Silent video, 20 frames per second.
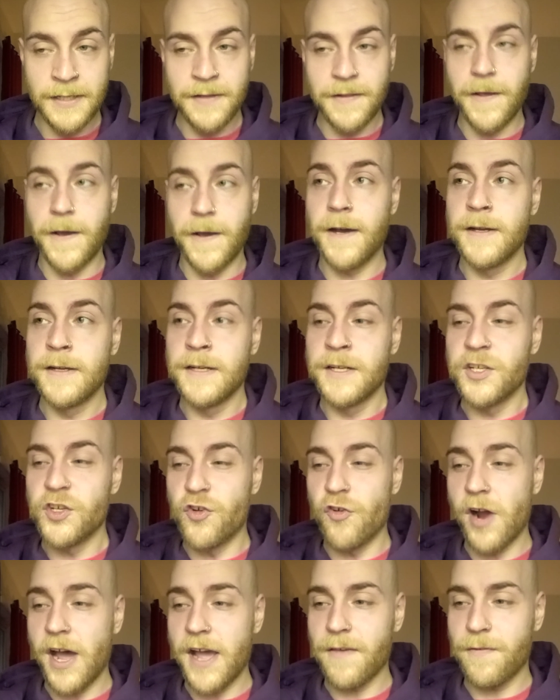The
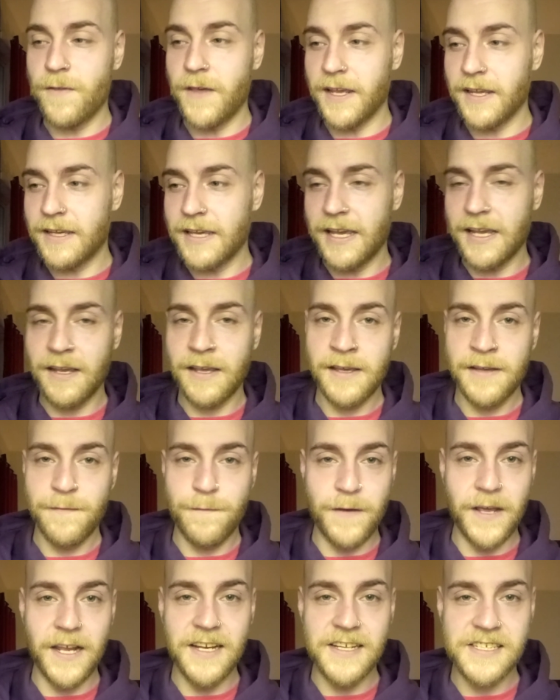dry thinking,
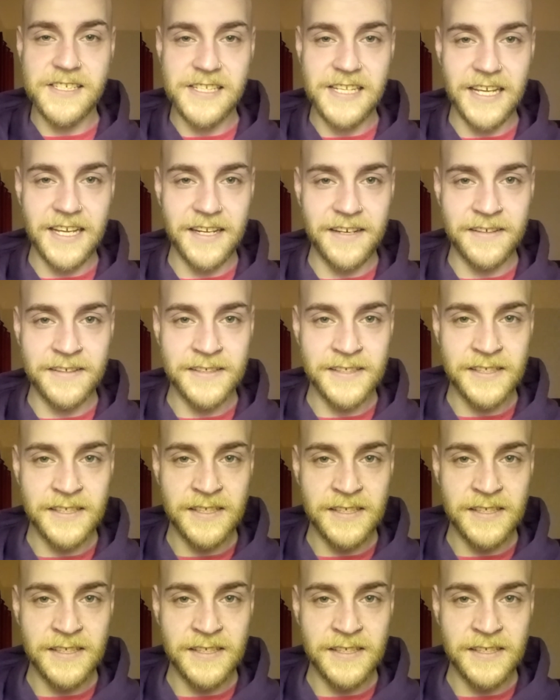Philistine,